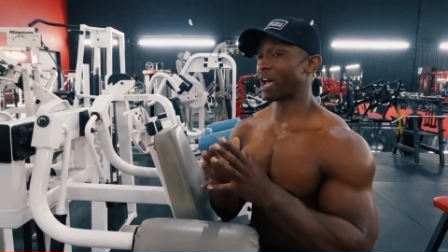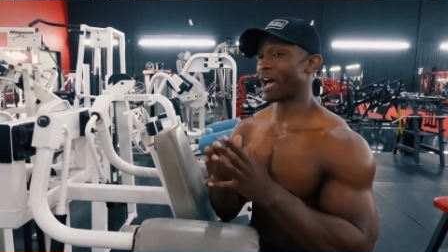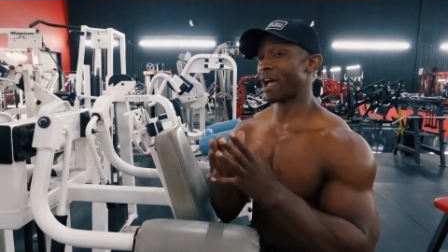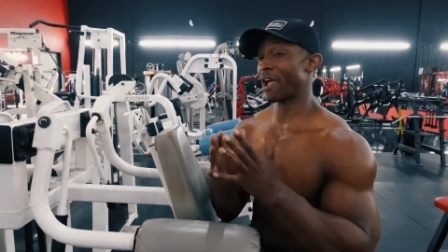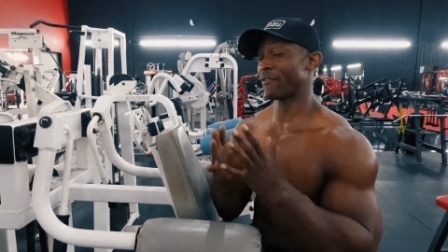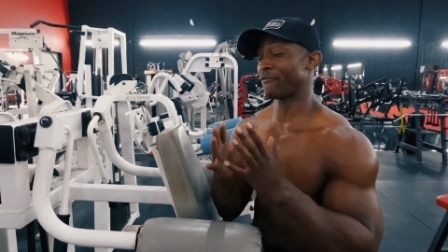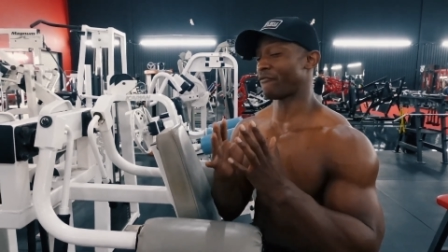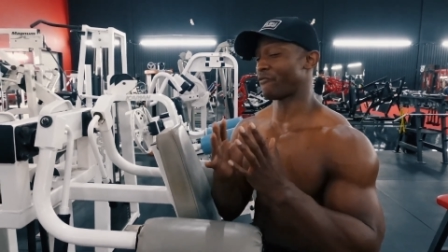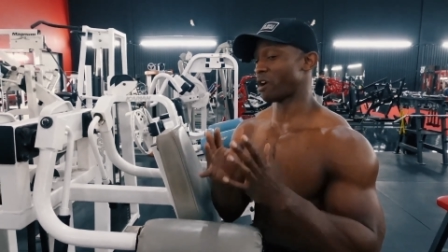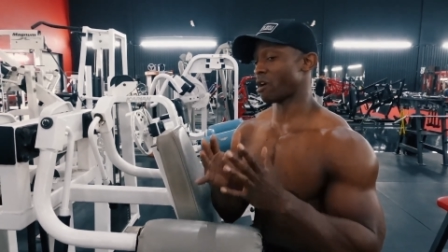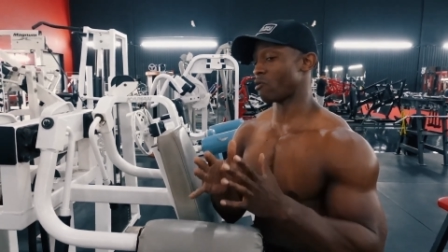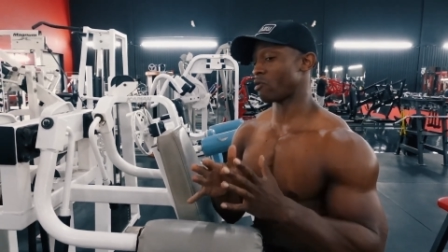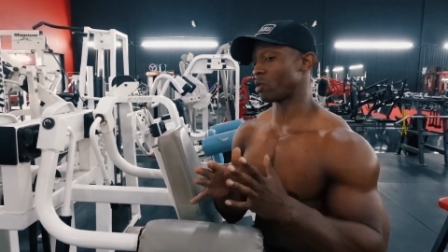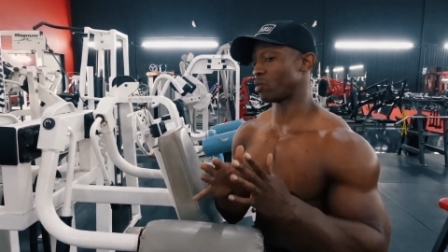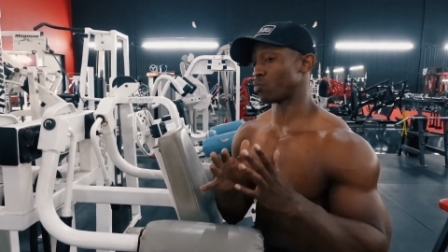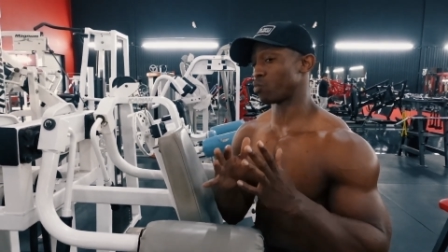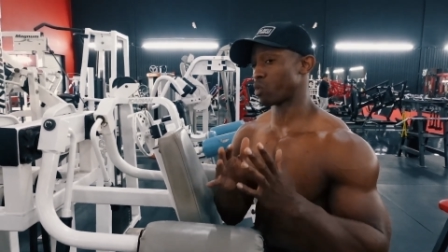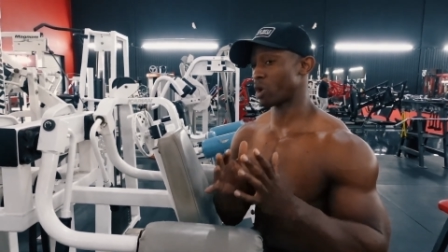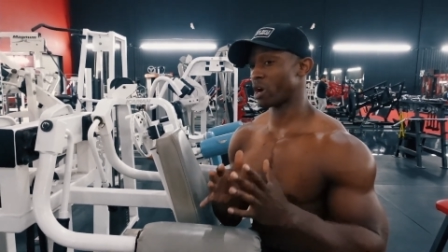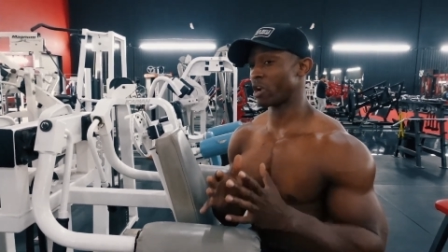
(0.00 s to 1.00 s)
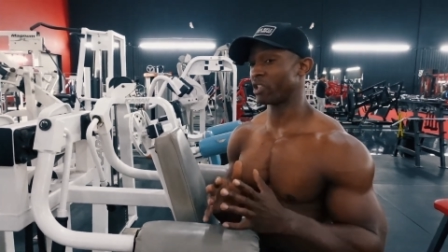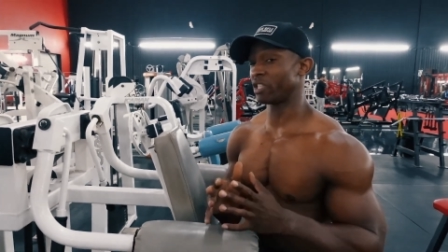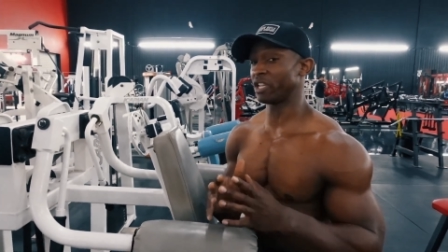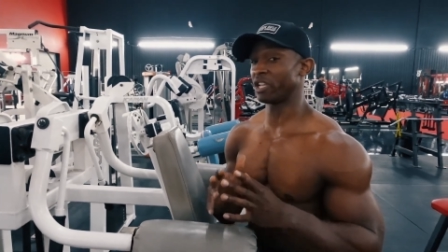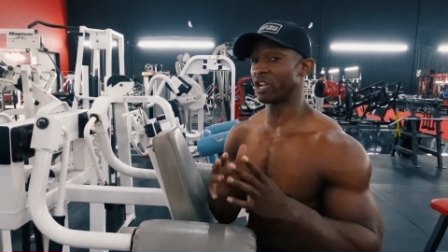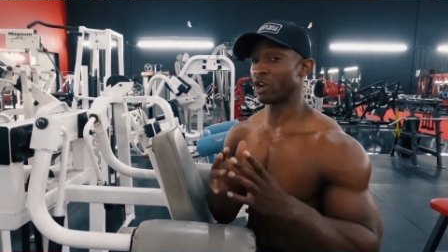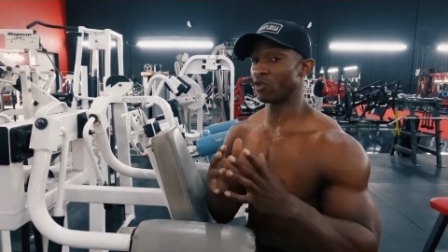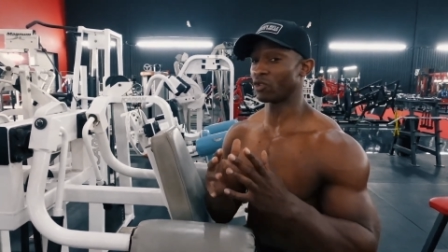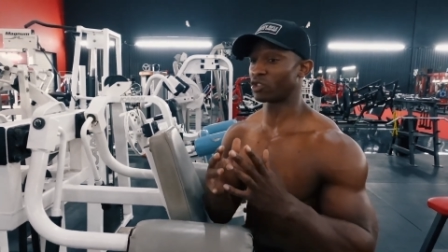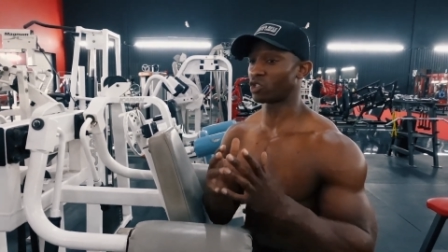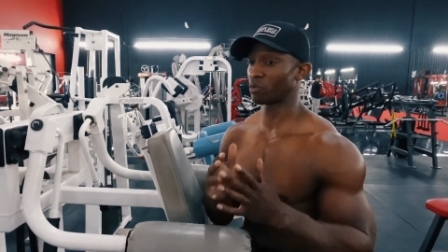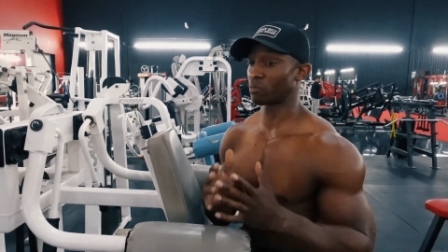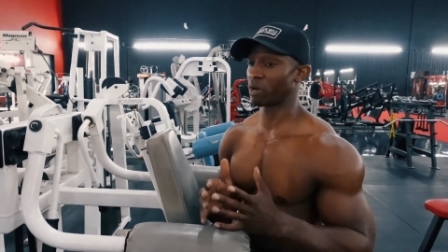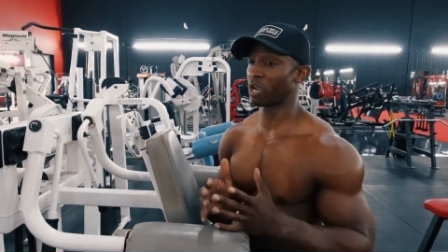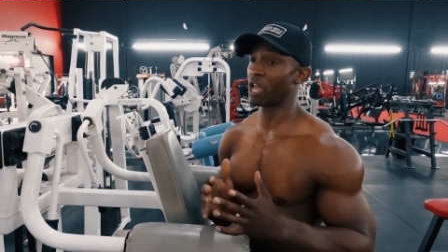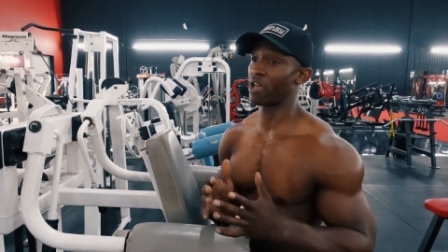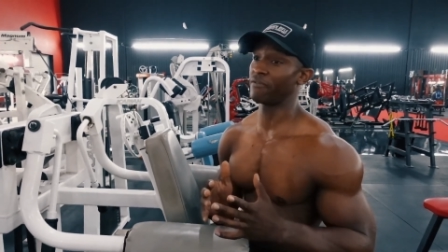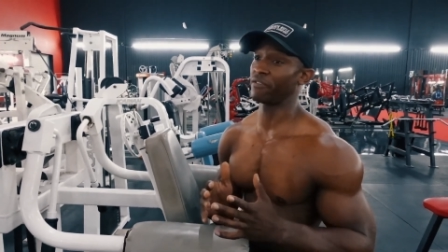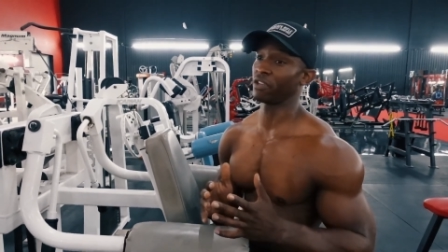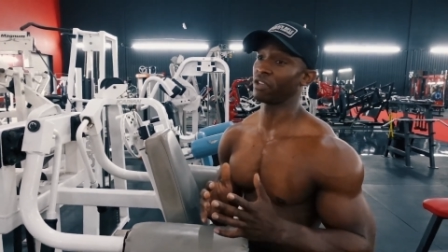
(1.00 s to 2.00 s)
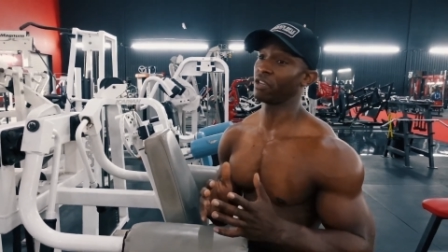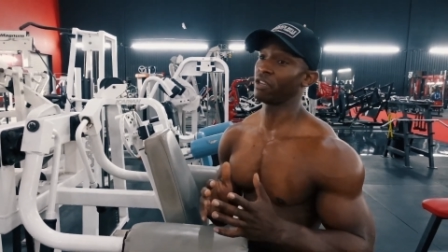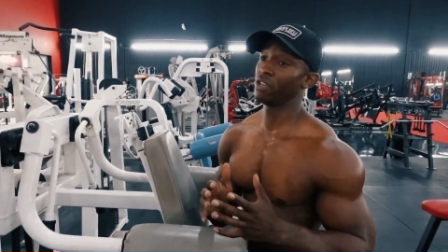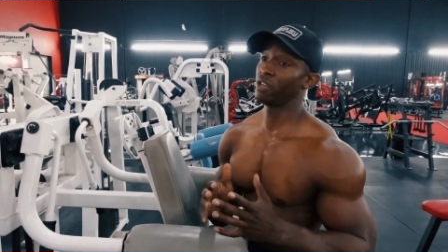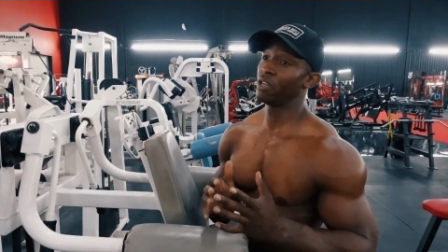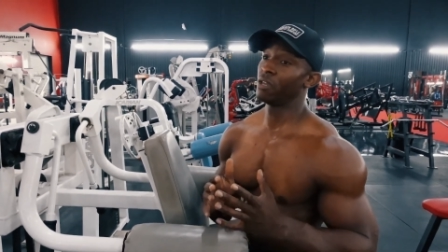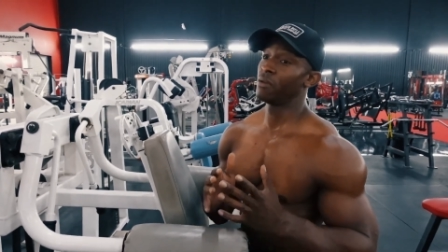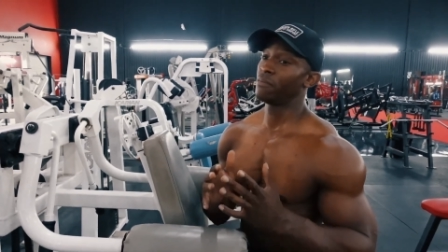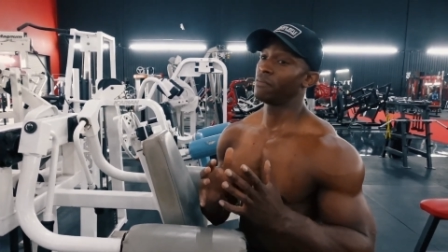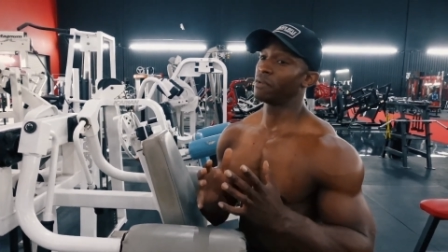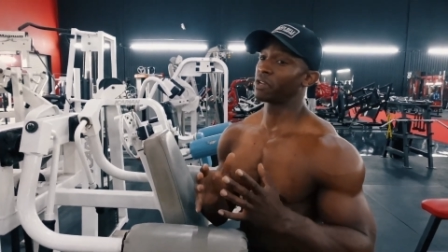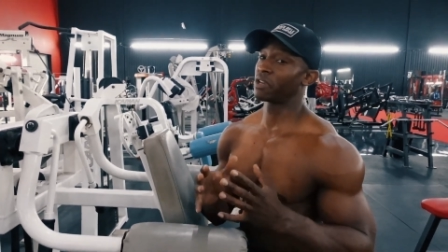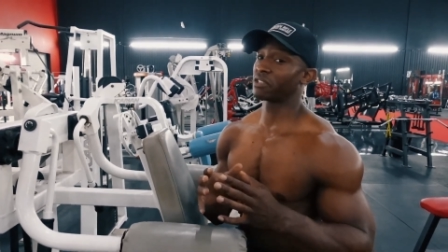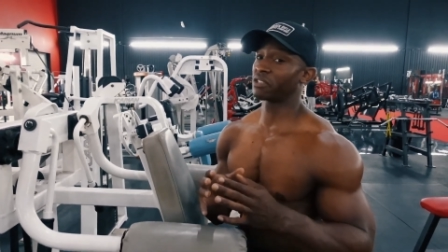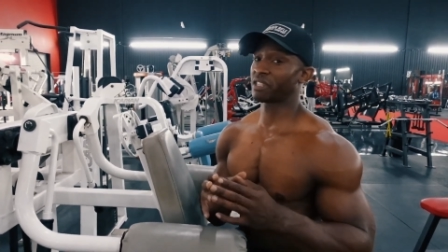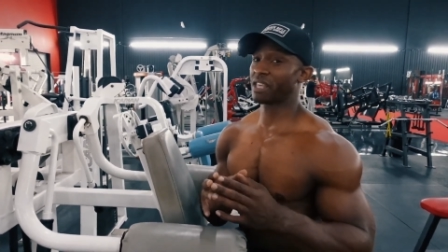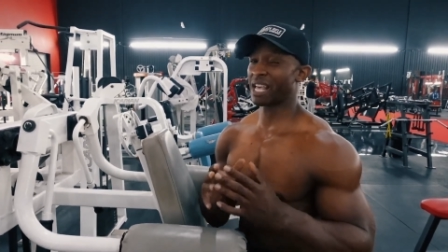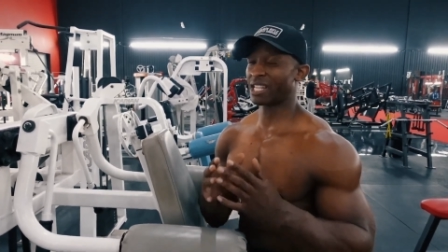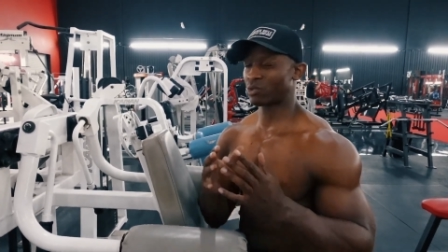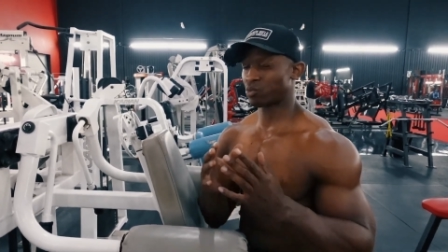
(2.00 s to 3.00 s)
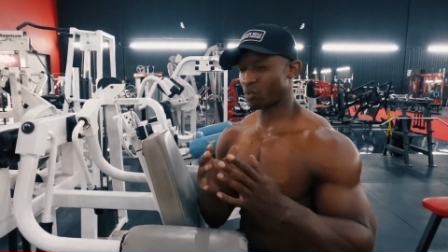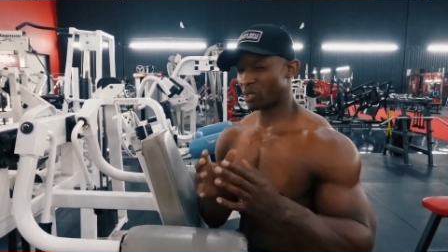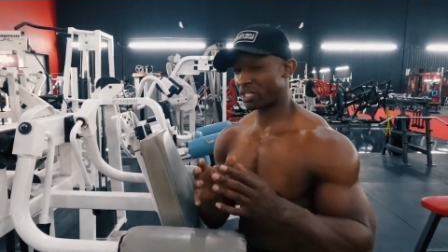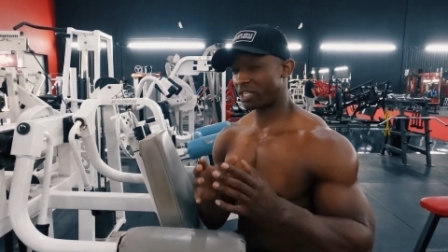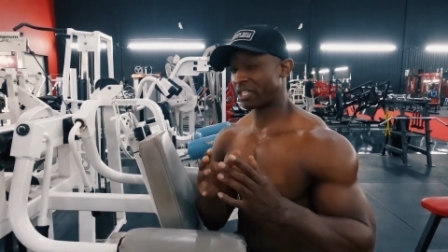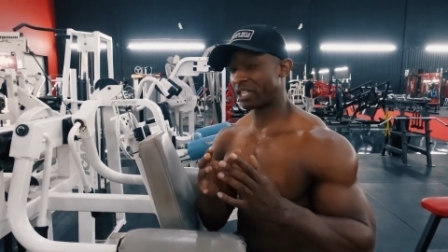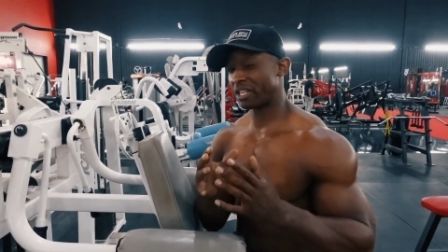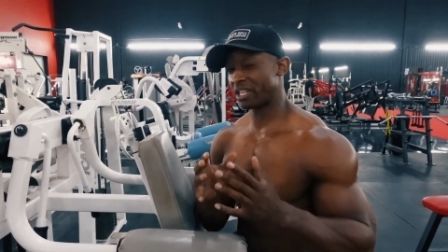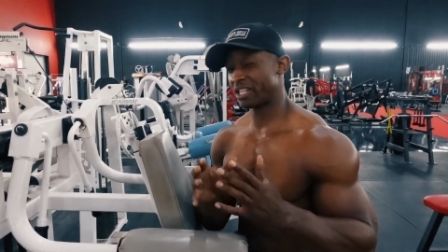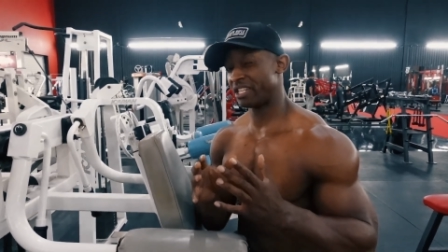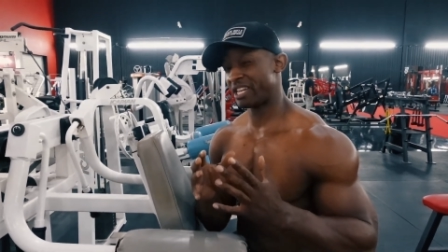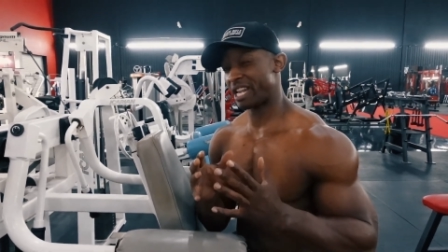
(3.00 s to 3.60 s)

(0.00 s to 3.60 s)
I very rarely go super heavy because that's when tendon